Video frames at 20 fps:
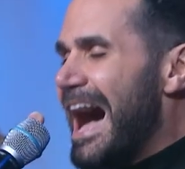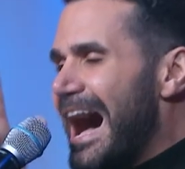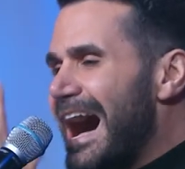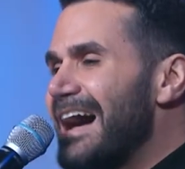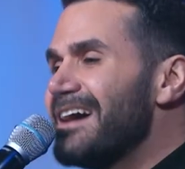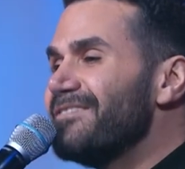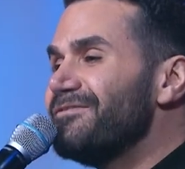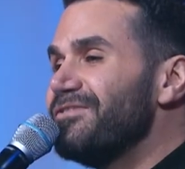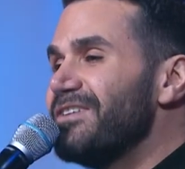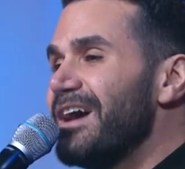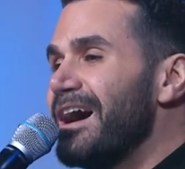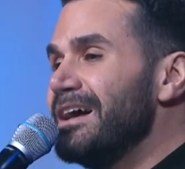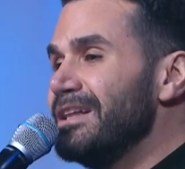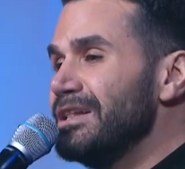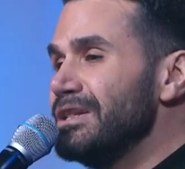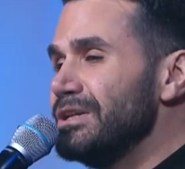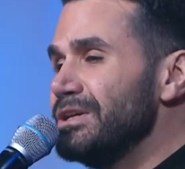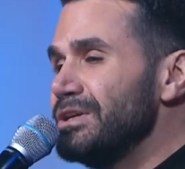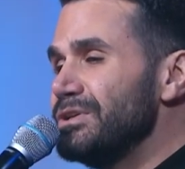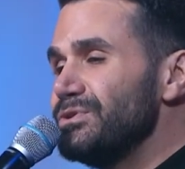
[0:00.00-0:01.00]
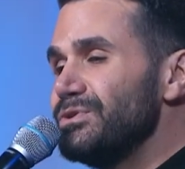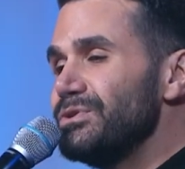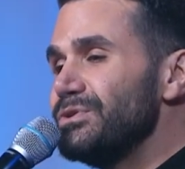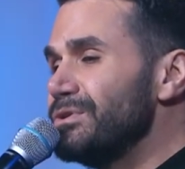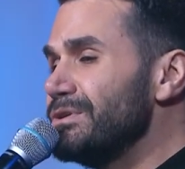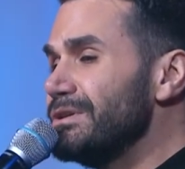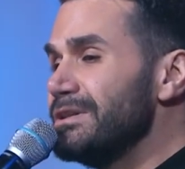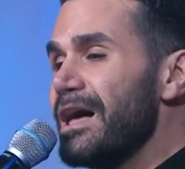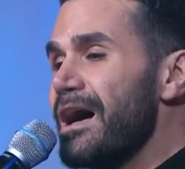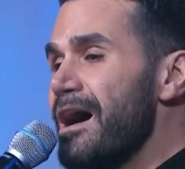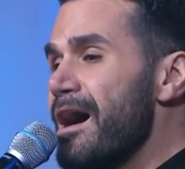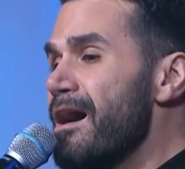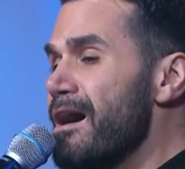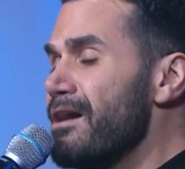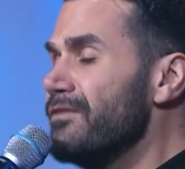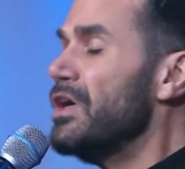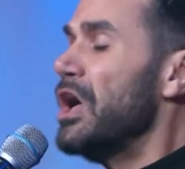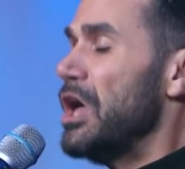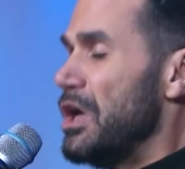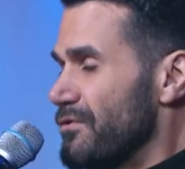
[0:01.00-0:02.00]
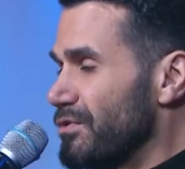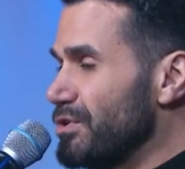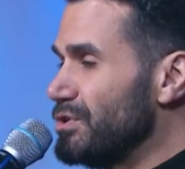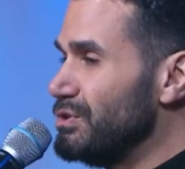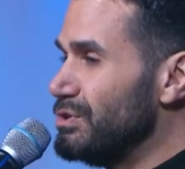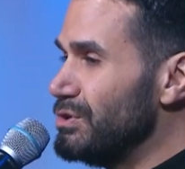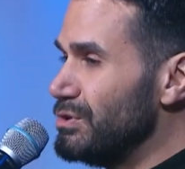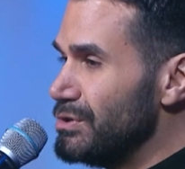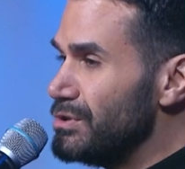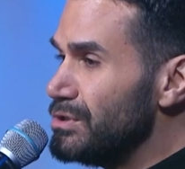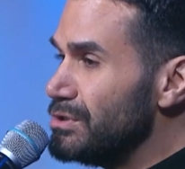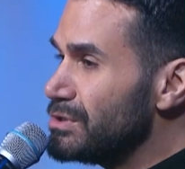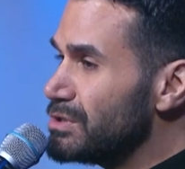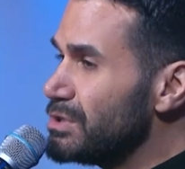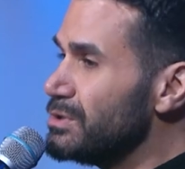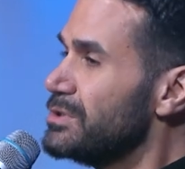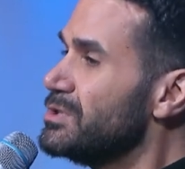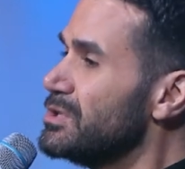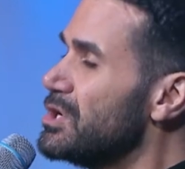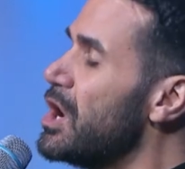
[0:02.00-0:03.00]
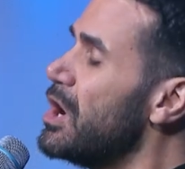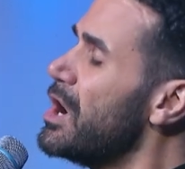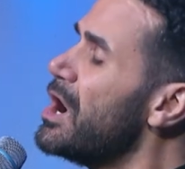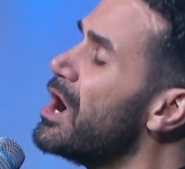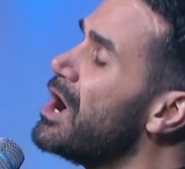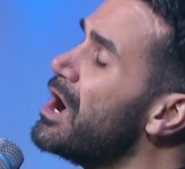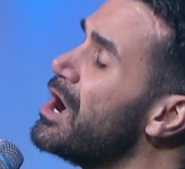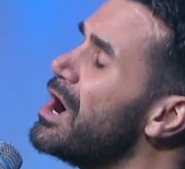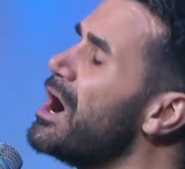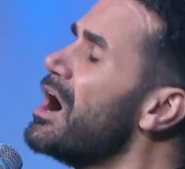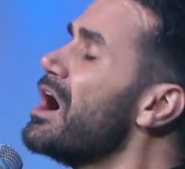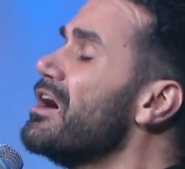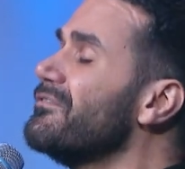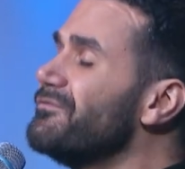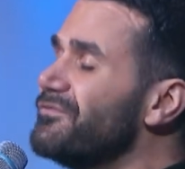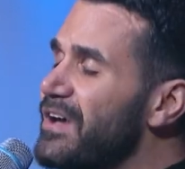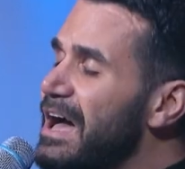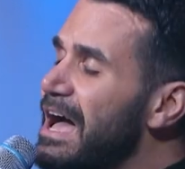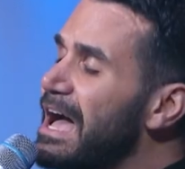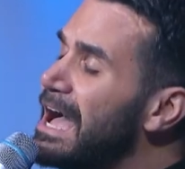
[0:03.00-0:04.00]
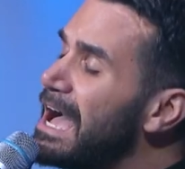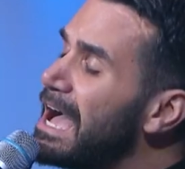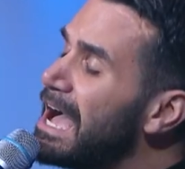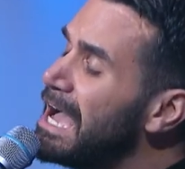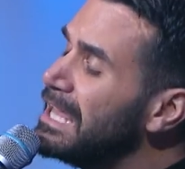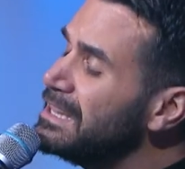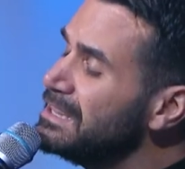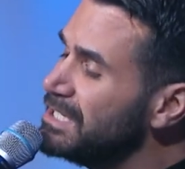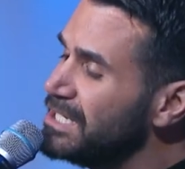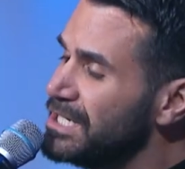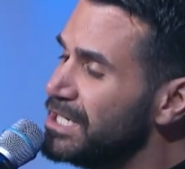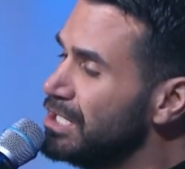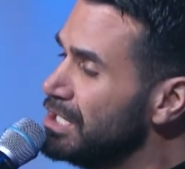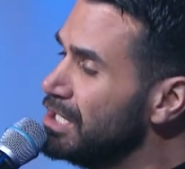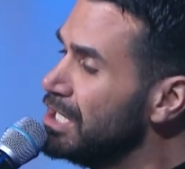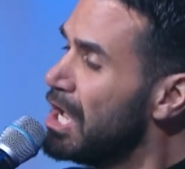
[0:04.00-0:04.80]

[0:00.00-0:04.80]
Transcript: I finally knew love for you to know finally.